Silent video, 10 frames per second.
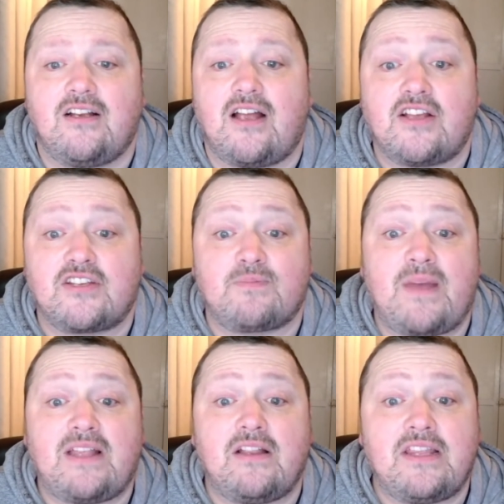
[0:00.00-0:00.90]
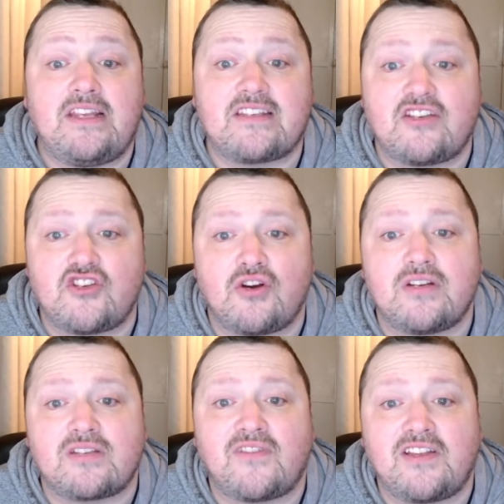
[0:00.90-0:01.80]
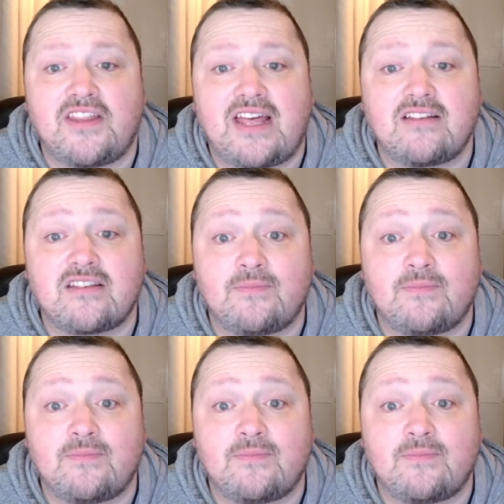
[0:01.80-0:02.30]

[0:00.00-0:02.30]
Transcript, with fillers: A spell at Leeds Centurions followed that